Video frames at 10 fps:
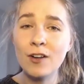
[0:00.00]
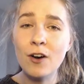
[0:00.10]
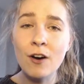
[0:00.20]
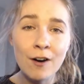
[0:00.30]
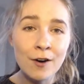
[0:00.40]

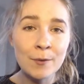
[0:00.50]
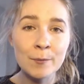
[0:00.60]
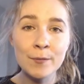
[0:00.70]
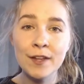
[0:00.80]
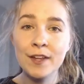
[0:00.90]

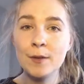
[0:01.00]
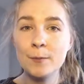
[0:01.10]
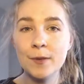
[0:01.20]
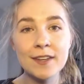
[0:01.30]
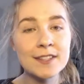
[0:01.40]
calm,
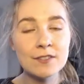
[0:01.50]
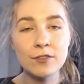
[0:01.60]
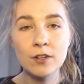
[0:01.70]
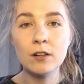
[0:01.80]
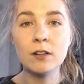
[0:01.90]

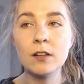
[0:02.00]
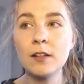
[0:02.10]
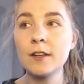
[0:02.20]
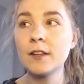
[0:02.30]
peaceful,